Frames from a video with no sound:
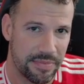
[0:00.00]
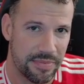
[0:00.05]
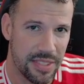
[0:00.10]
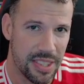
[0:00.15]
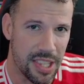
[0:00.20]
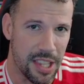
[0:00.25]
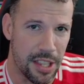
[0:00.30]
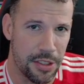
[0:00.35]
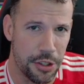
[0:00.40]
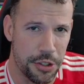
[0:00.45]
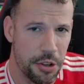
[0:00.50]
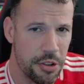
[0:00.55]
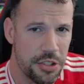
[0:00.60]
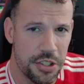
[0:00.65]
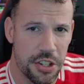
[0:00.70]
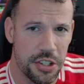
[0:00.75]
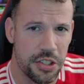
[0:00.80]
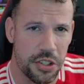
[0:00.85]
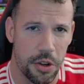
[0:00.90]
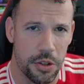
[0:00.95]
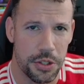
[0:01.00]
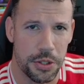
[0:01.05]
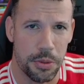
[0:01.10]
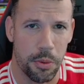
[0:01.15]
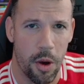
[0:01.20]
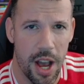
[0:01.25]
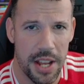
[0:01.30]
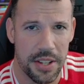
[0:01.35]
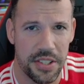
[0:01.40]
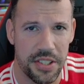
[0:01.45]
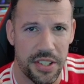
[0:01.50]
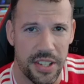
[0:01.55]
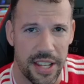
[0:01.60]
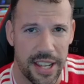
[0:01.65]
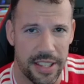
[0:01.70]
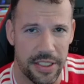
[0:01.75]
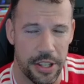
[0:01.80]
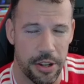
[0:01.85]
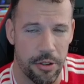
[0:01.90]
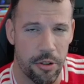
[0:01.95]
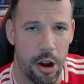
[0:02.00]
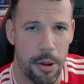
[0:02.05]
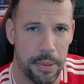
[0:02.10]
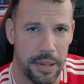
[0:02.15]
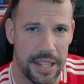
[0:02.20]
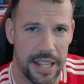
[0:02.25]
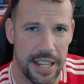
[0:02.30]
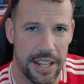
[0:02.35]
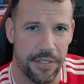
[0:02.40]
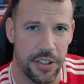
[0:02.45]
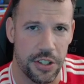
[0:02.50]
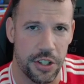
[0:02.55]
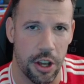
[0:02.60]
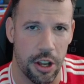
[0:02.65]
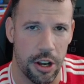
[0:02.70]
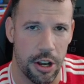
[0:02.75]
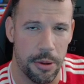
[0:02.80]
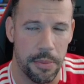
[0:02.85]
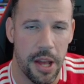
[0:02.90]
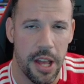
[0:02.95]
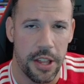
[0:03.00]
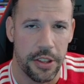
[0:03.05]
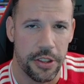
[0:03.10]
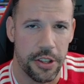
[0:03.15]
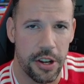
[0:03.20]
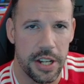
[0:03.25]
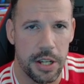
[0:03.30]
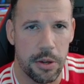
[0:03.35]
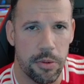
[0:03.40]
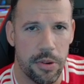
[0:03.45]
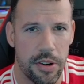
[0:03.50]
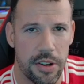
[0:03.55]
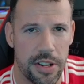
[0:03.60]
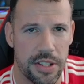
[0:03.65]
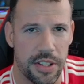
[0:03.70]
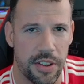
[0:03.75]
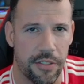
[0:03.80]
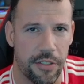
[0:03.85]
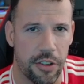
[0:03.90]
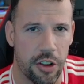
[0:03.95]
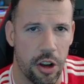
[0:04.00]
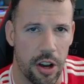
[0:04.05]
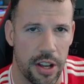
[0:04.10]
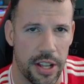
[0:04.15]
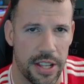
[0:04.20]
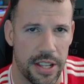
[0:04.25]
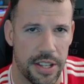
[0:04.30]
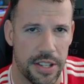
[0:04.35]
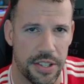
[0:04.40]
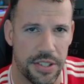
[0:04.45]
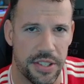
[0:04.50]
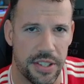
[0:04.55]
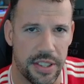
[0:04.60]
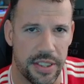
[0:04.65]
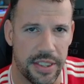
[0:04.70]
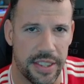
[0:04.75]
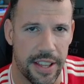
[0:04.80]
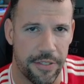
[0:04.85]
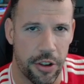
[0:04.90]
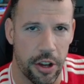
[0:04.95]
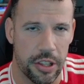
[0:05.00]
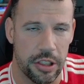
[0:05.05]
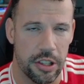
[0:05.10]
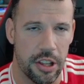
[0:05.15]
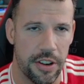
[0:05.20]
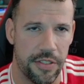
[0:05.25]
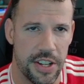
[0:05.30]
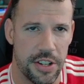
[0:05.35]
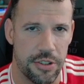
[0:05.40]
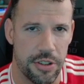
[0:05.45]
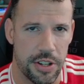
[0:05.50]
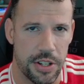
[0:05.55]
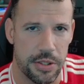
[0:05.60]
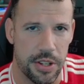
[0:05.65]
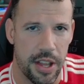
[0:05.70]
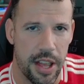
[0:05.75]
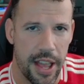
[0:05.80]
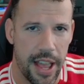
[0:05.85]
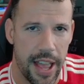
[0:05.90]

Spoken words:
The dude just scored twice in the Europa League for Tottenham. The only queries I've got is they've got a lot of injuries.